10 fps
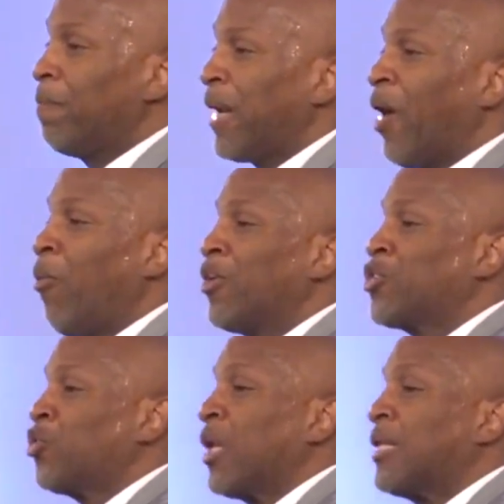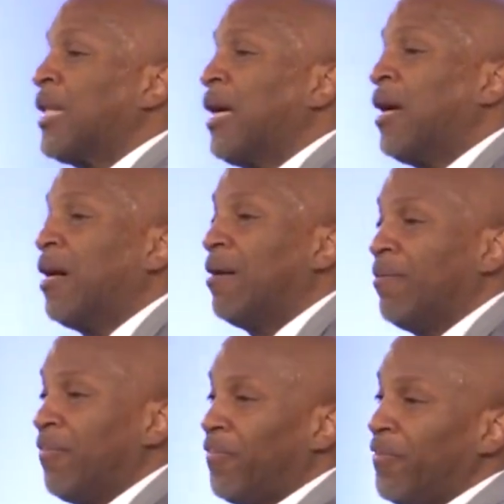But I want you to
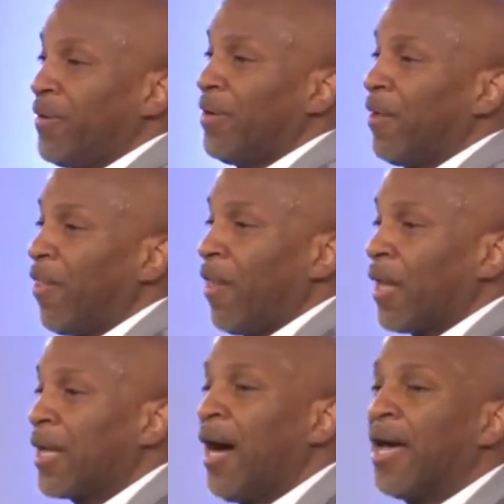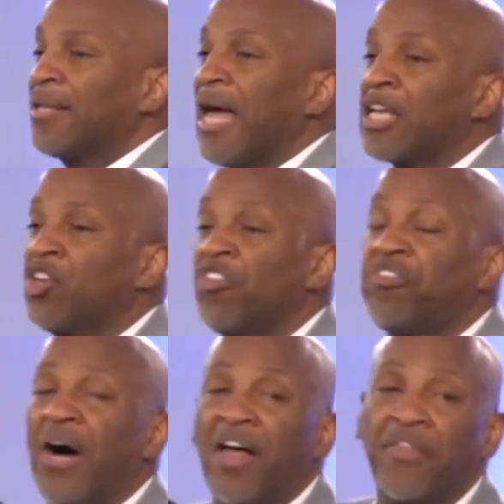love God like your
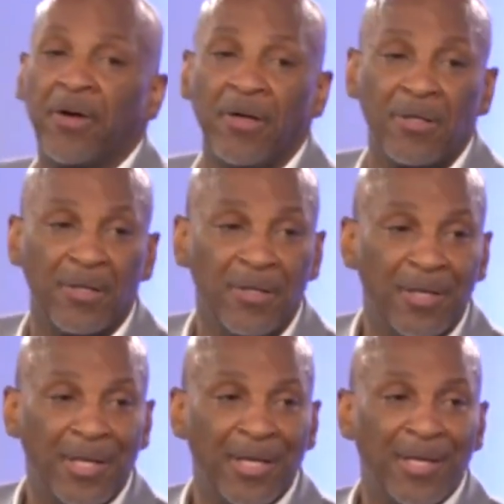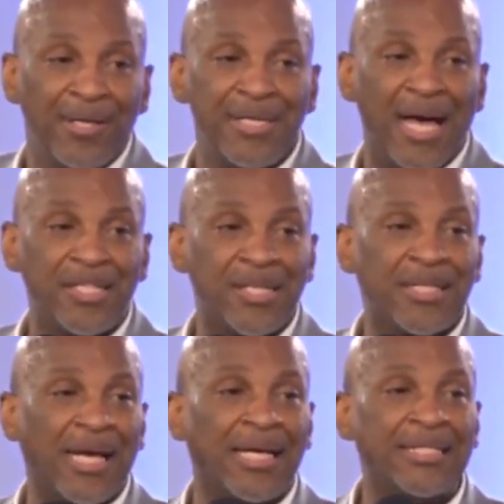Father. Not just
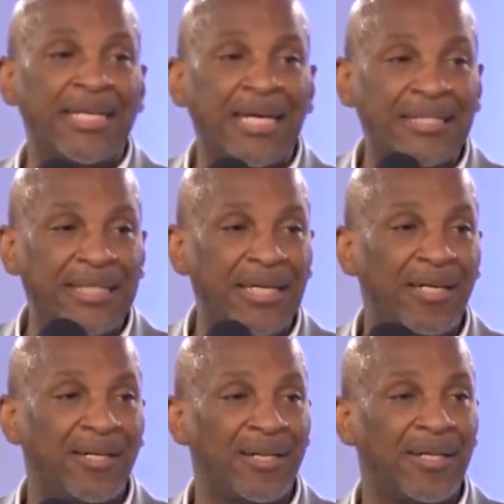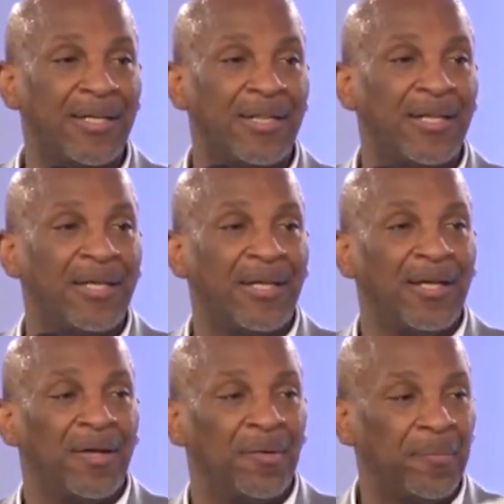like a deity,
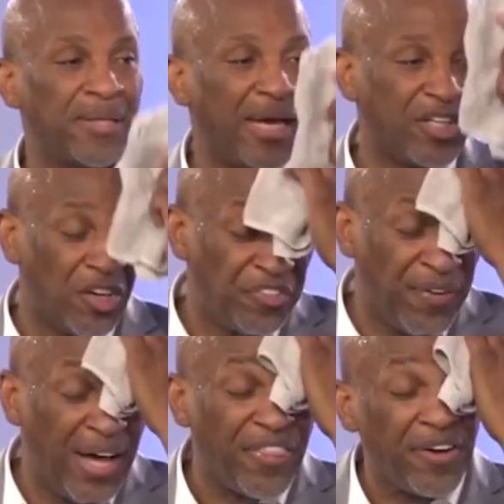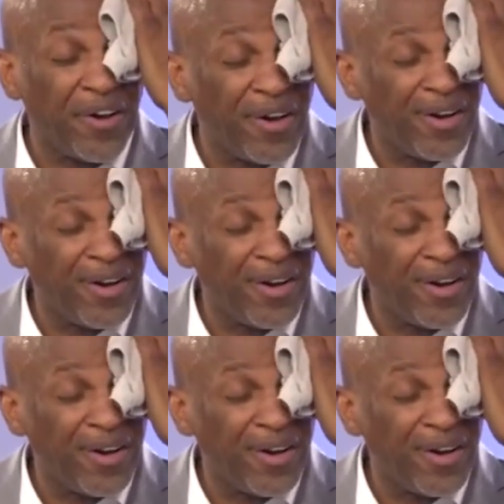but like your Father.